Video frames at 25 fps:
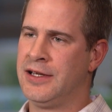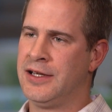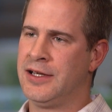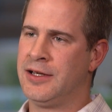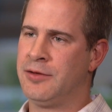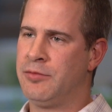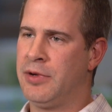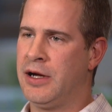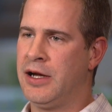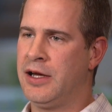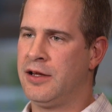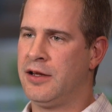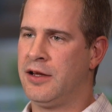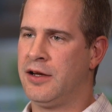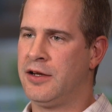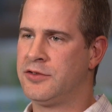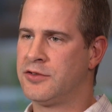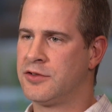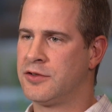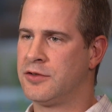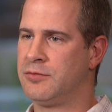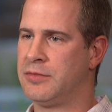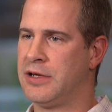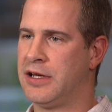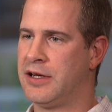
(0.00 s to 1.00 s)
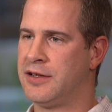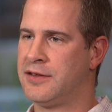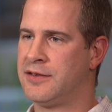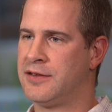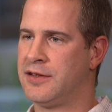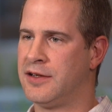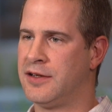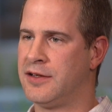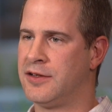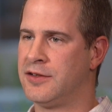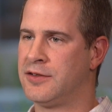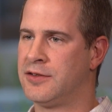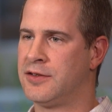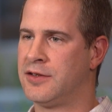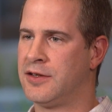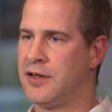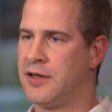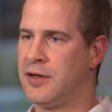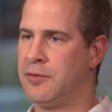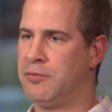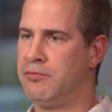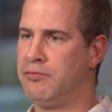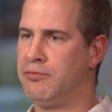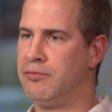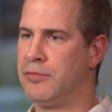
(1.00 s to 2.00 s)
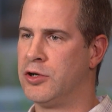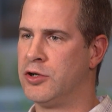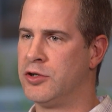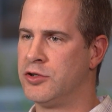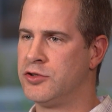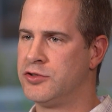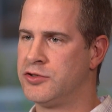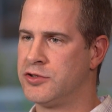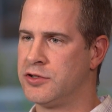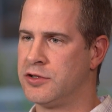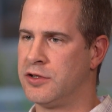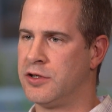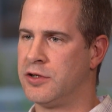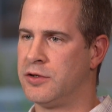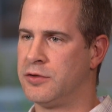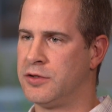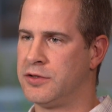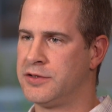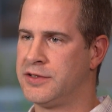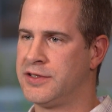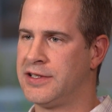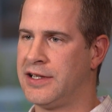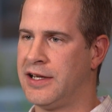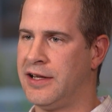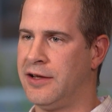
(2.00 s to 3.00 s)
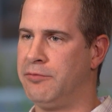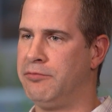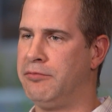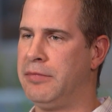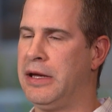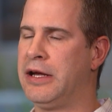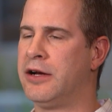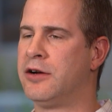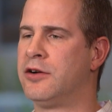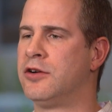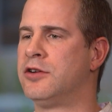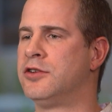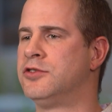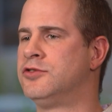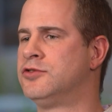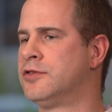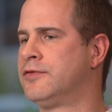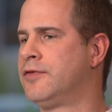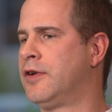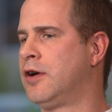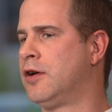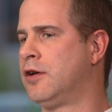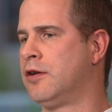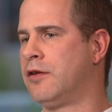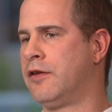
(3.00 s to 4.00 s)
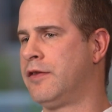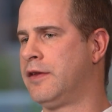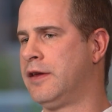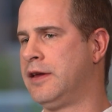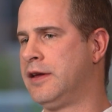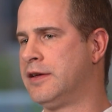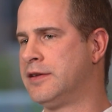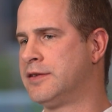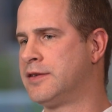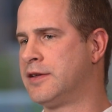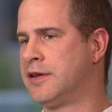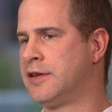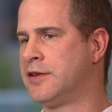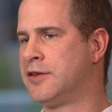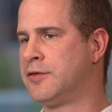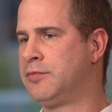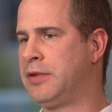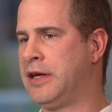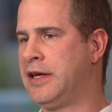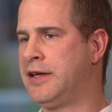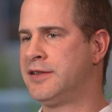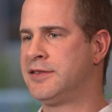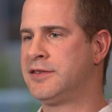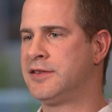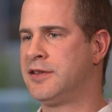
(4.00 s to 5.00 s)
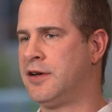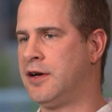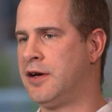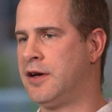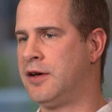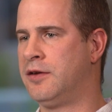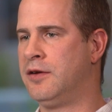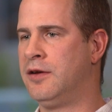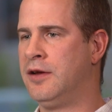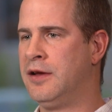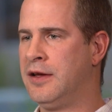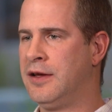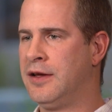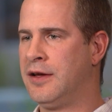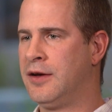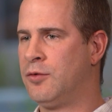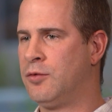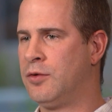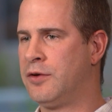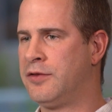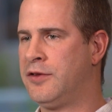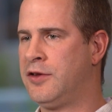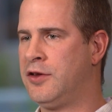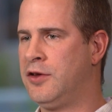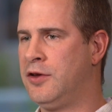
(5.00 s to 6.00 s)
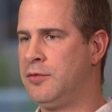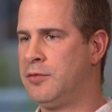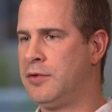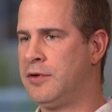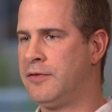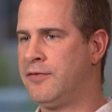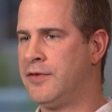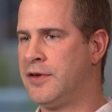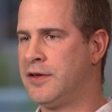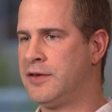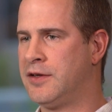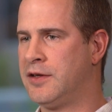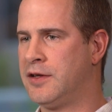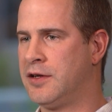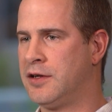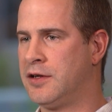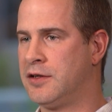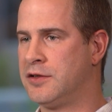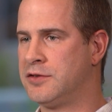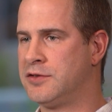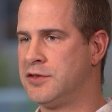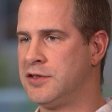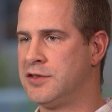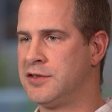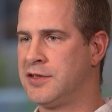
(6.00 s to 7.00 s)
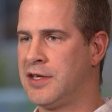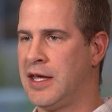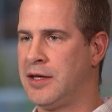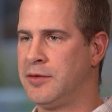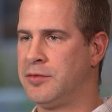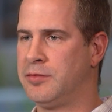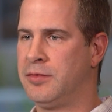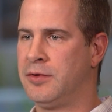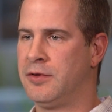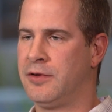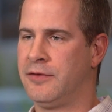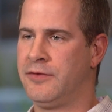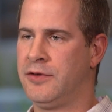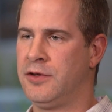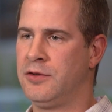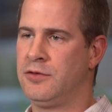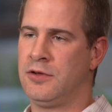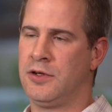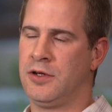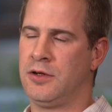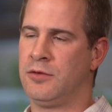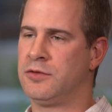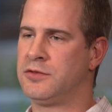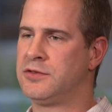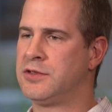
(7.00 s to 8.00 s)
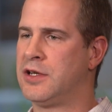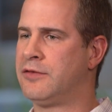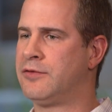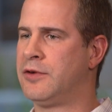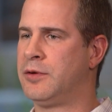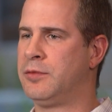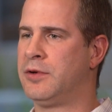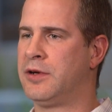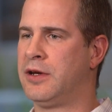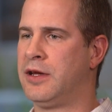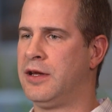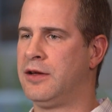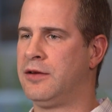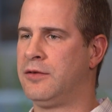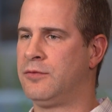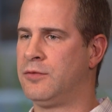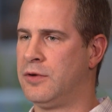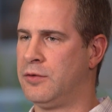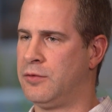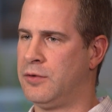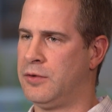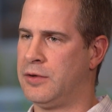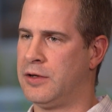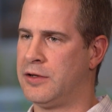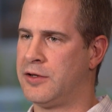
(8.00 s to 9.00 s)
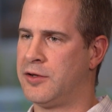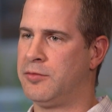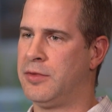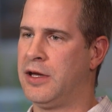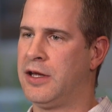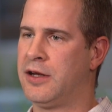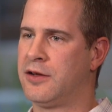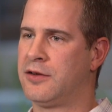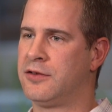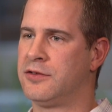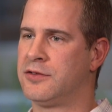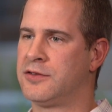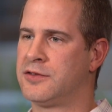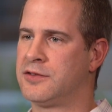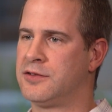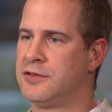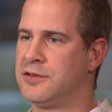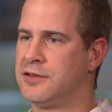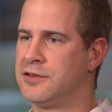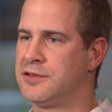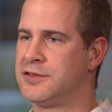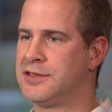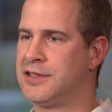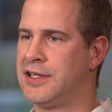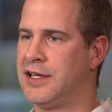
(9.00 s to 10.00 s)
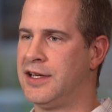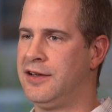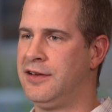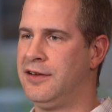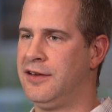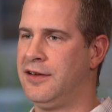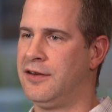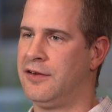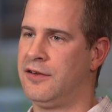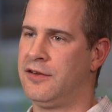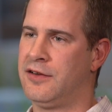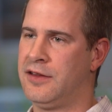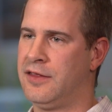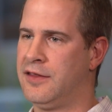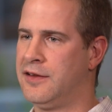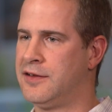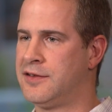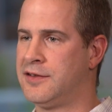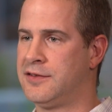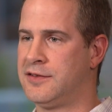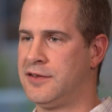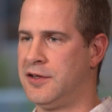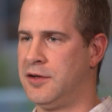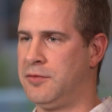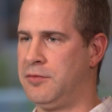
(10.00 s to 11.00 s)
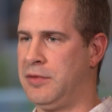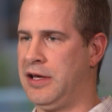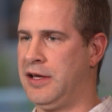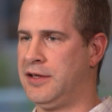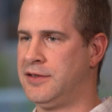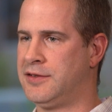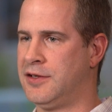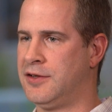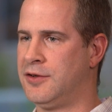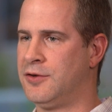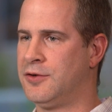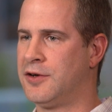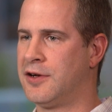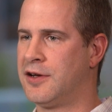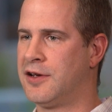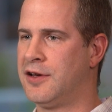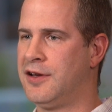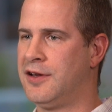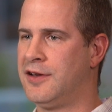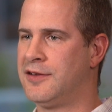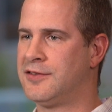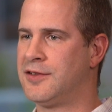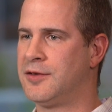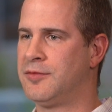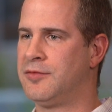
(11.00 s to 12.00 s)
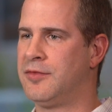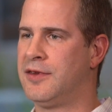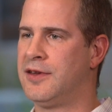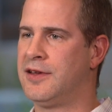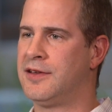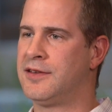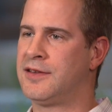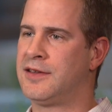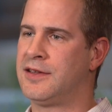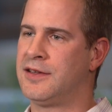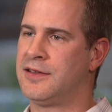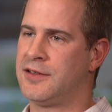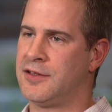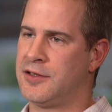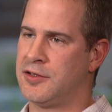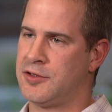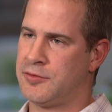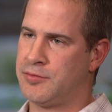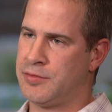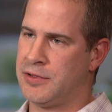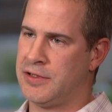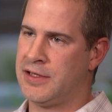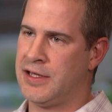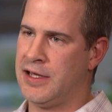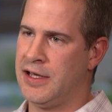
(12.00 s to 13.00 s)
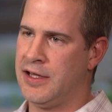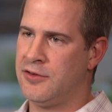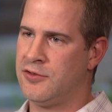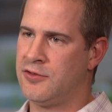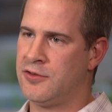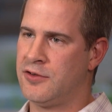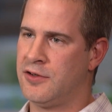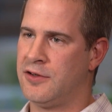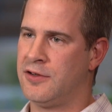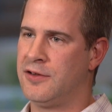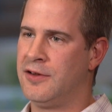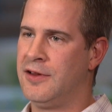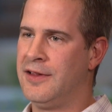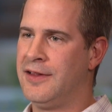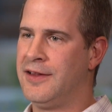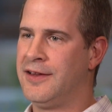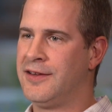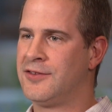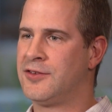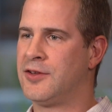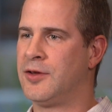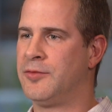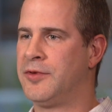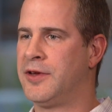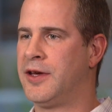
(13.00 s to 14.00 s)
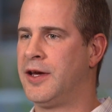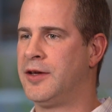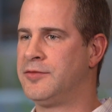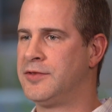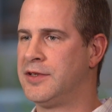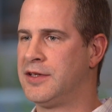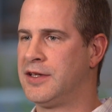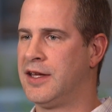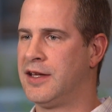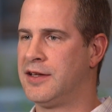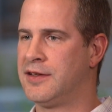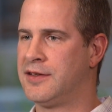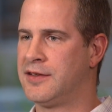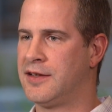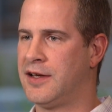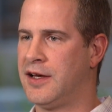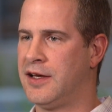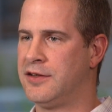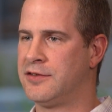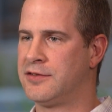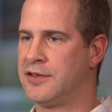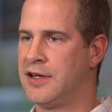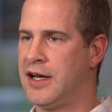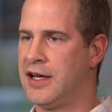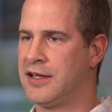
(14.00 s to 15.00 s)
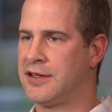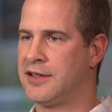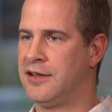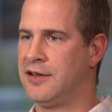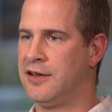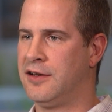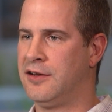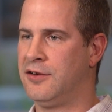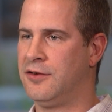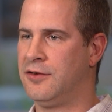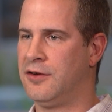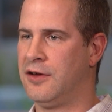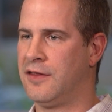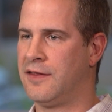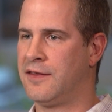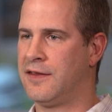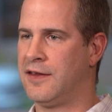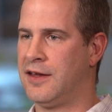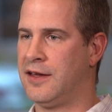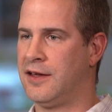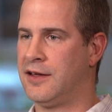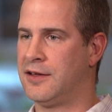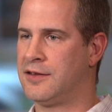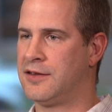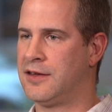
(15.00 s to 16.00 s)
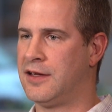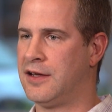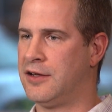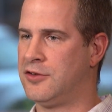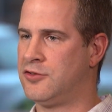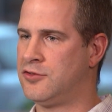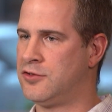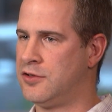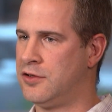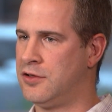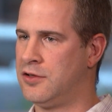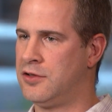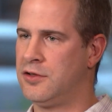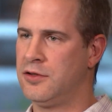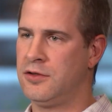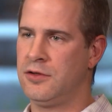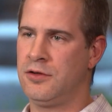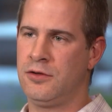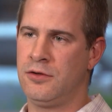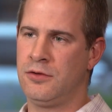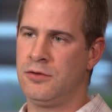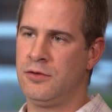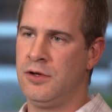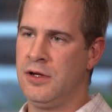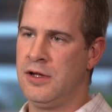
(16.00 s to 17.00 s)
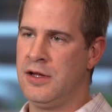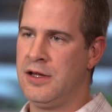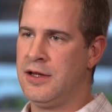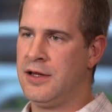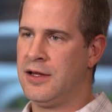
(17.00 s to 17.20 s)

And biological medicine is a merger, or I'd say a marriage of all of these, and it's based on what human physiology is capable of doing, which everybody, when we went to medical school, said, this is an amazing organism, this is its potential. Sometimes it gets sidetracked into doing things that it shouldn't do.